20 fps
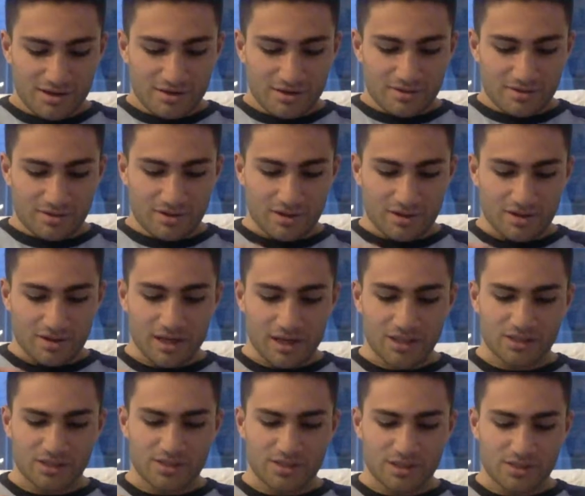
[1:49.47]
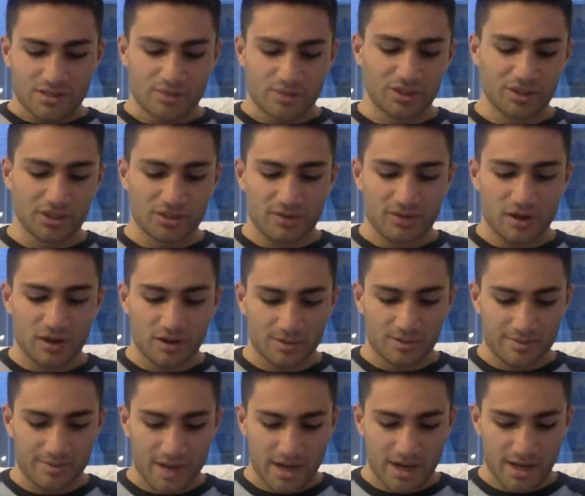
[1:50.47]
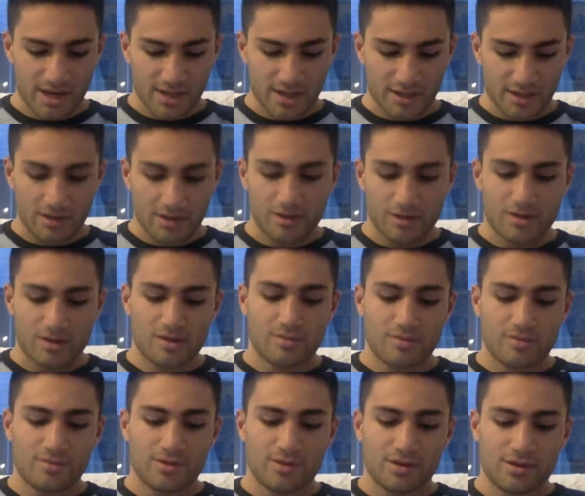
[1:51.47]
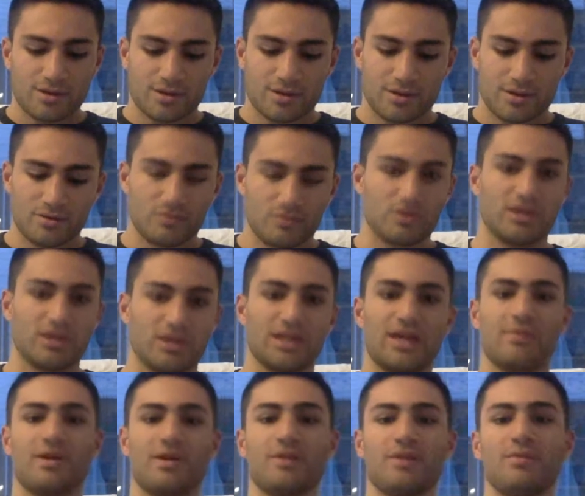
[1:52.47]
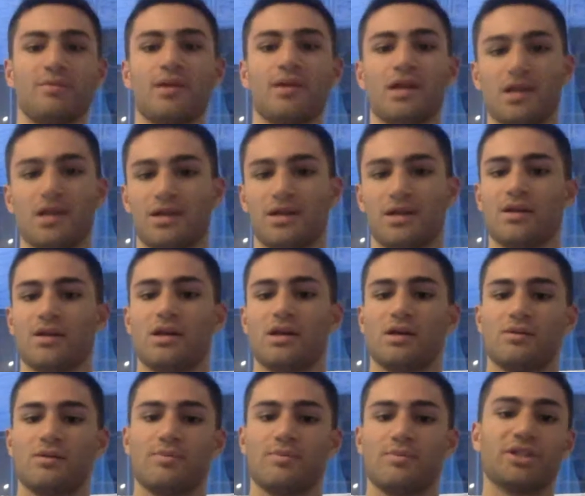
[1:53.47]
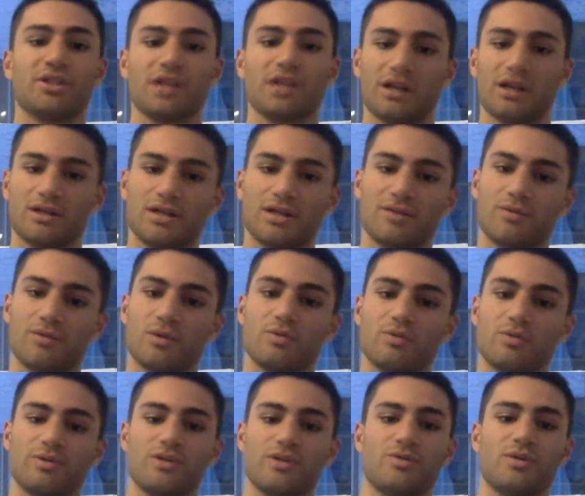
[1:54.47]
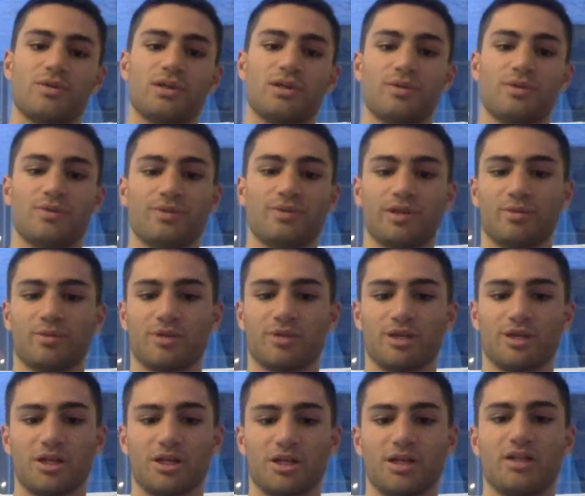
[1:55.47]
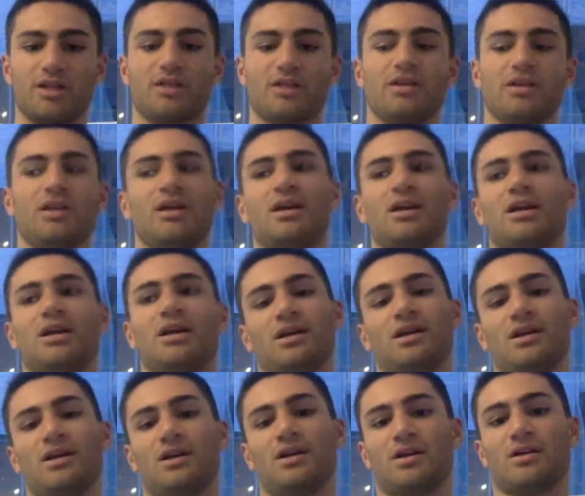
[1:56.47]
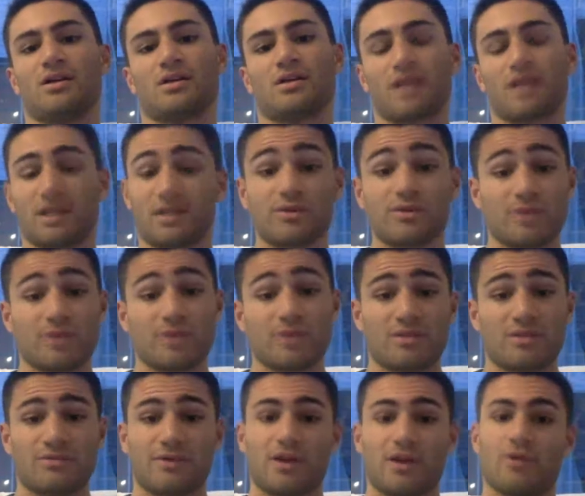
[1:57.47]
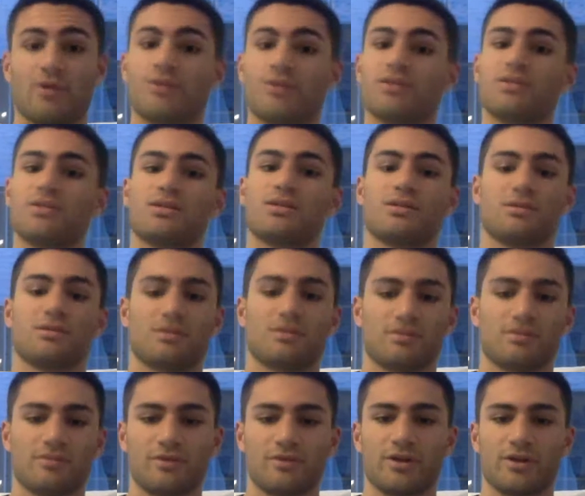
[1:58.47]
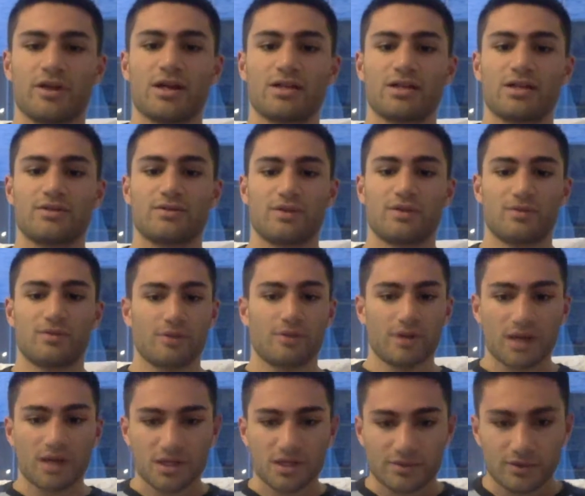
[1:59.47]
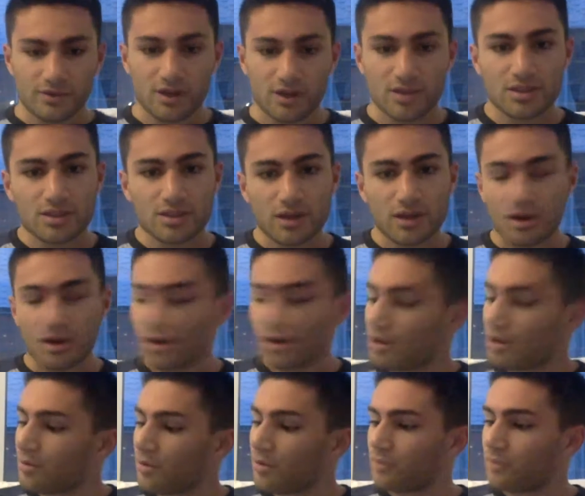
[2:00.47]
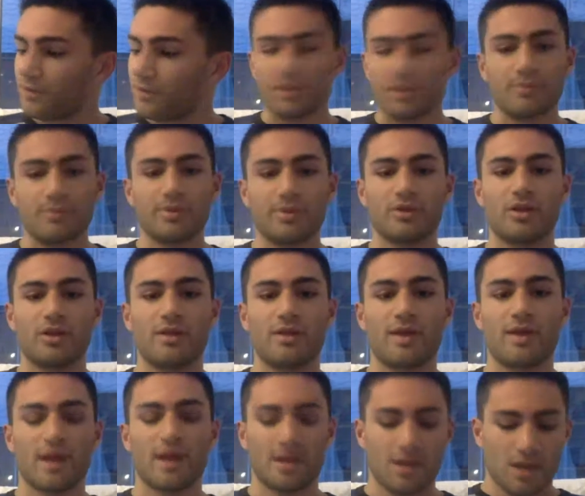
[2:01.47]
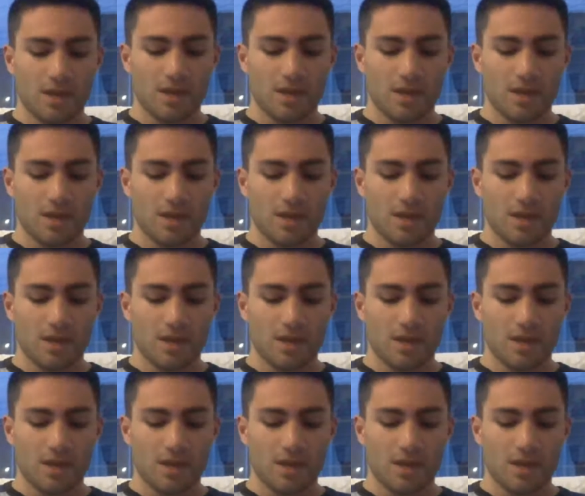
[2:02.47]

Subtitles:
Well, congratulations. We just followed him back. We'll DM him. Big shout out to everyone who retweeted. We really appreciate it. Getting 2,000 followers, very nice for us. Hopefully we can build on that.